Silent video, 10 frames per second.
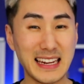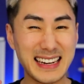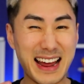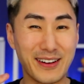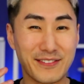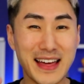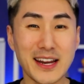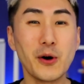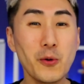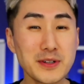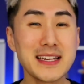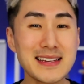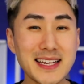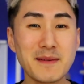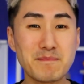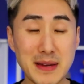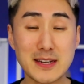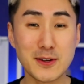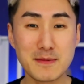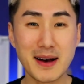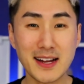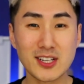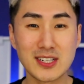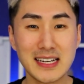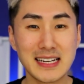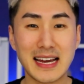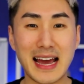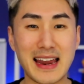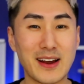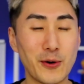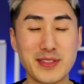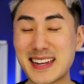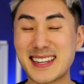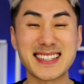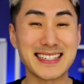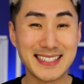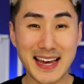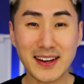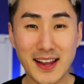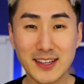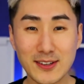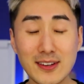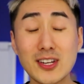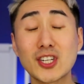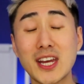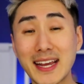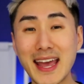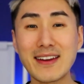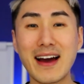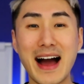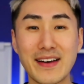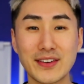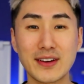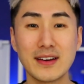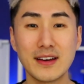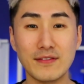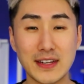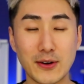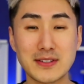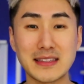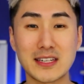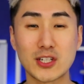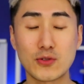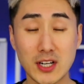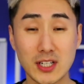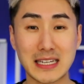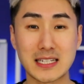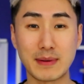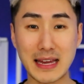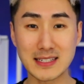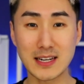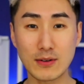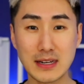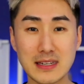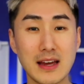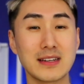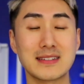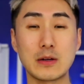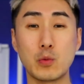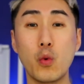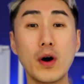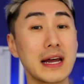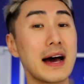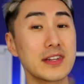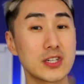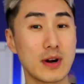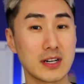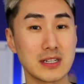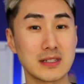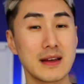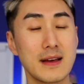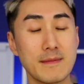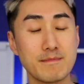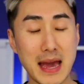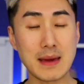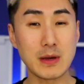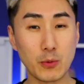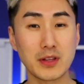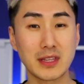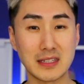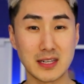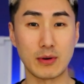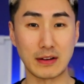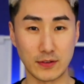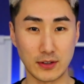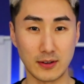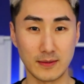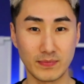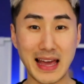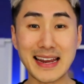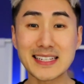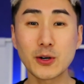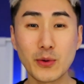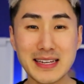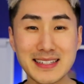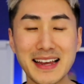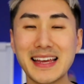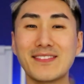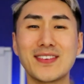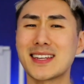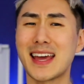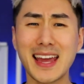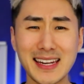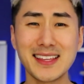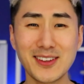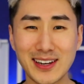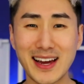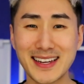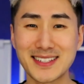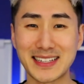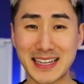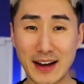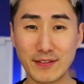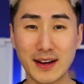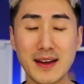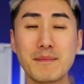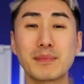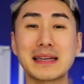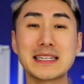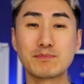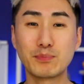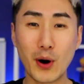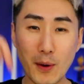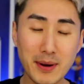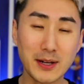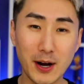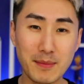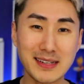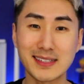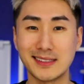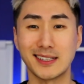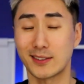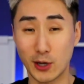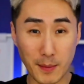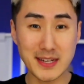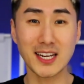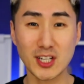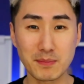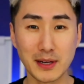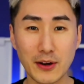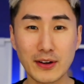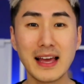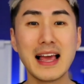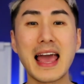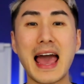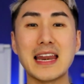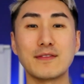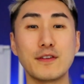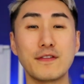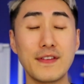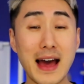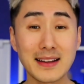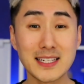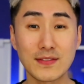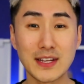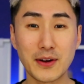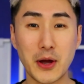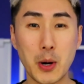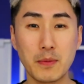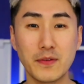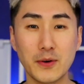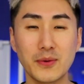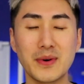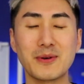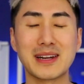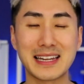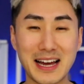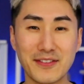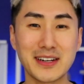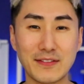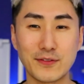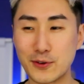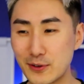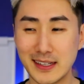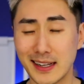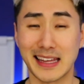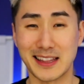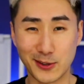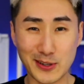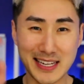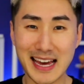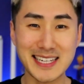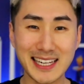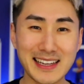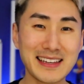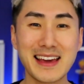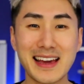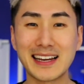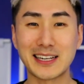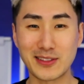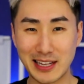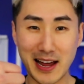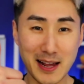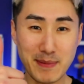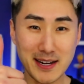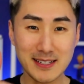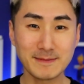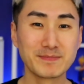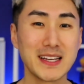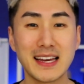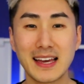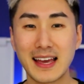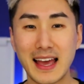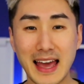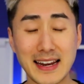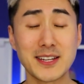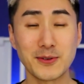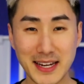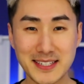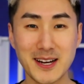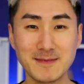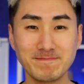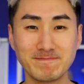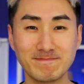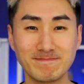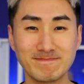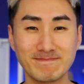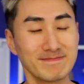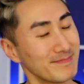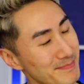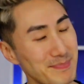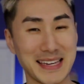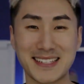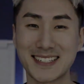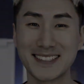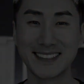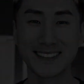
Now, if that all sounds like a bit too much, or that doesn't sound like you, check out our other videos in the Structured Explain series to see what other structures may be worth considering for you. And as always, if there's anything you'd like us to cover, please pop a comment in the comment section below. And if you found this video helpful, we would love it if you enthusiastically clicked on the like button. And until next time, peace.